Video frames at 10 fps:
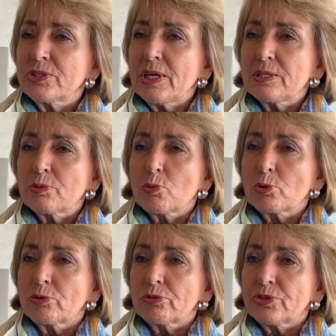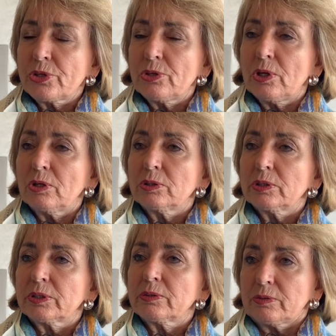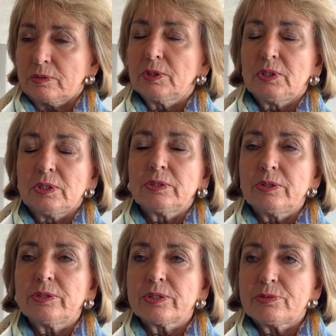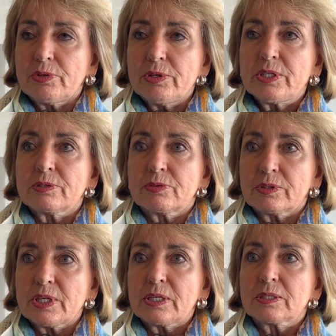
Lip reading: underwater for so long. Yeah. And no, it's very different that.